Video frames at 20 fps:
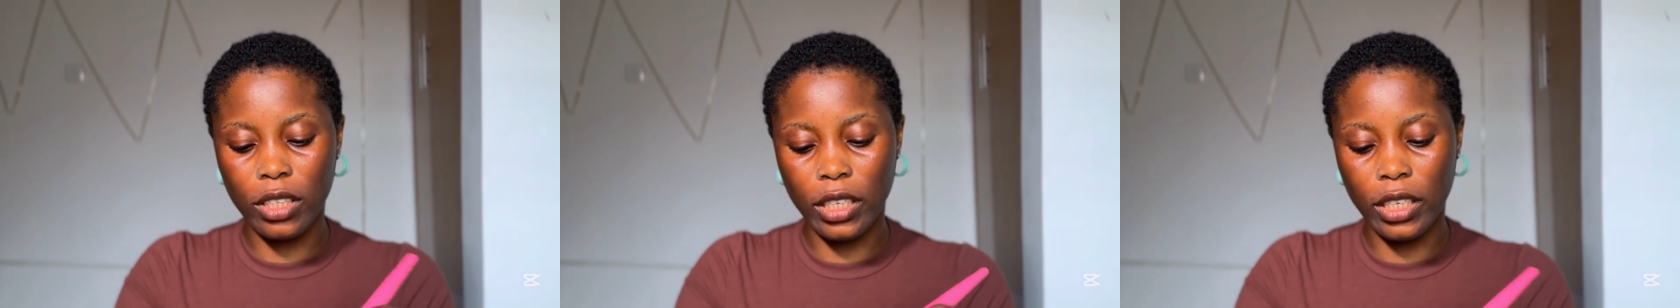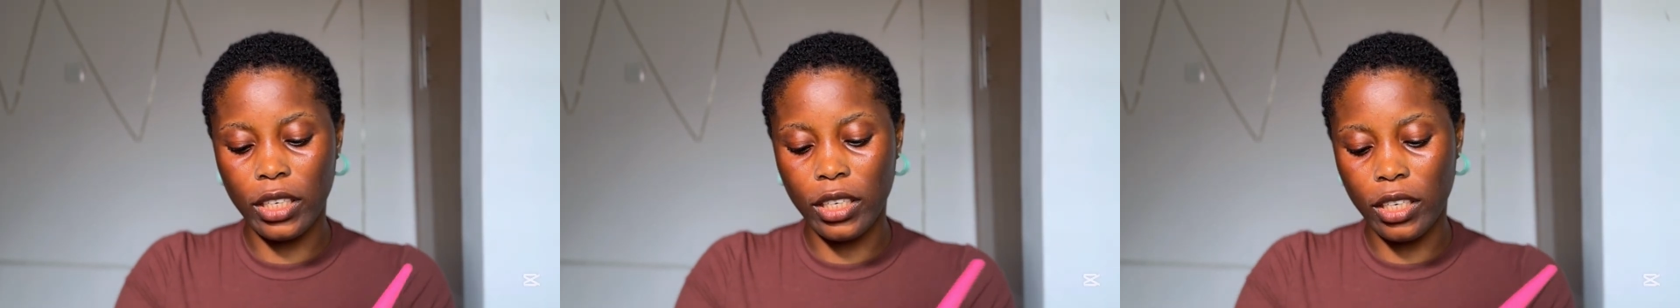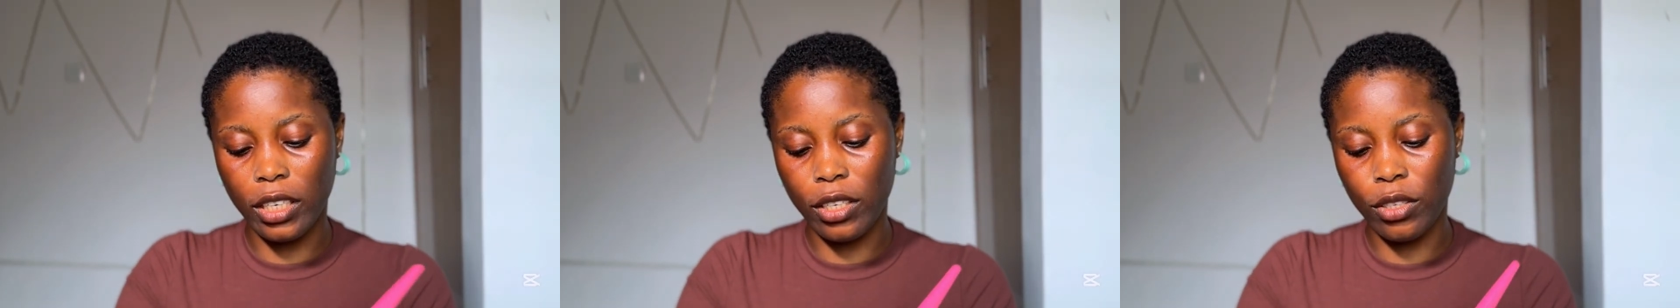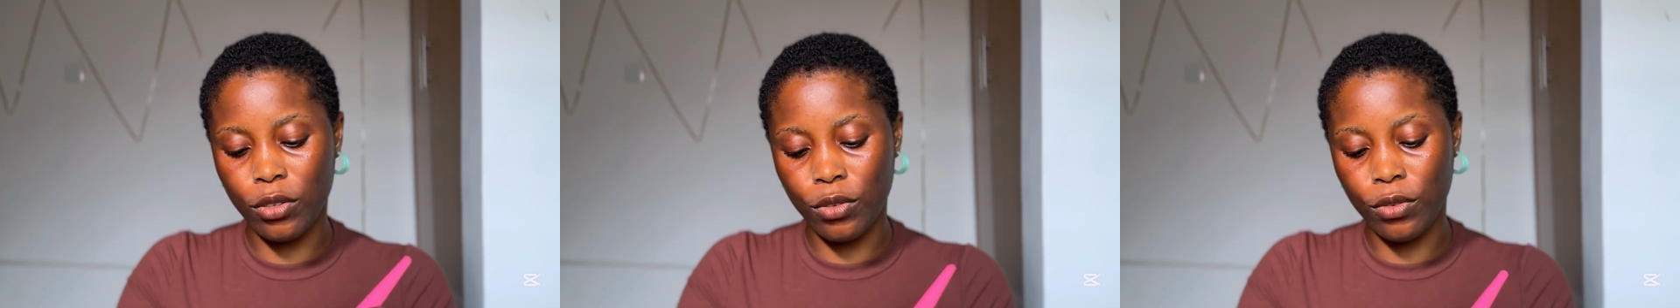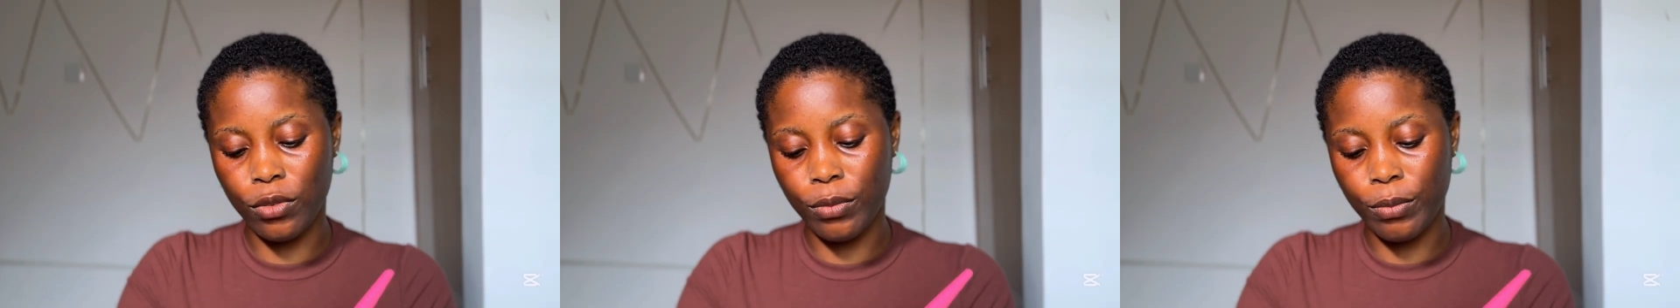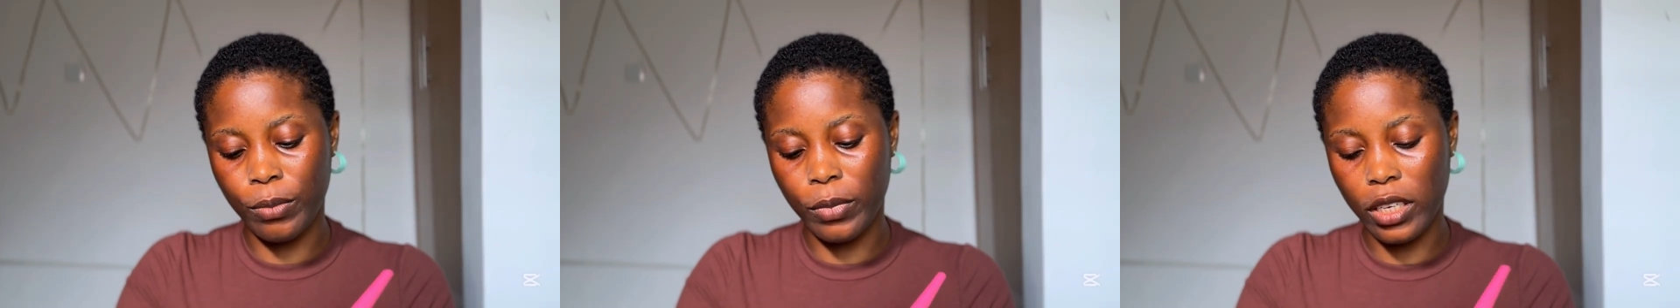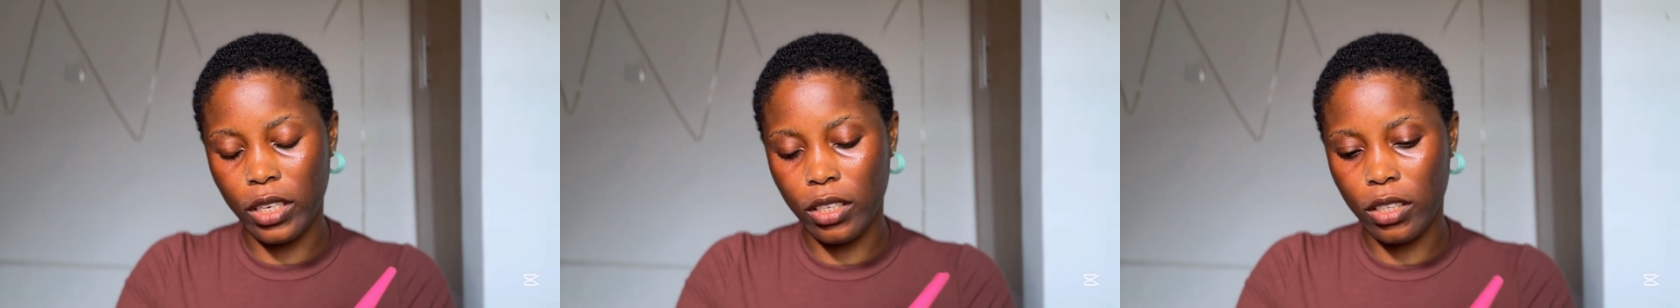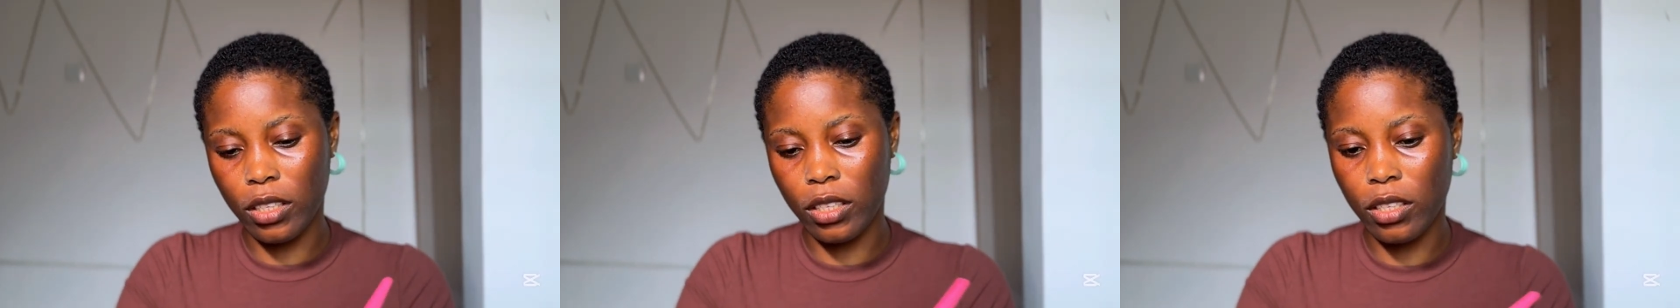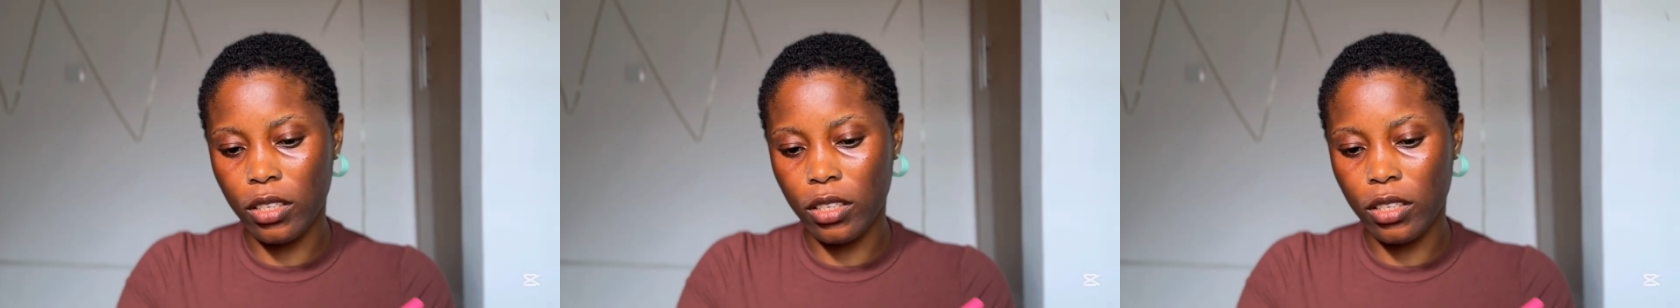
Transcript: a little bit,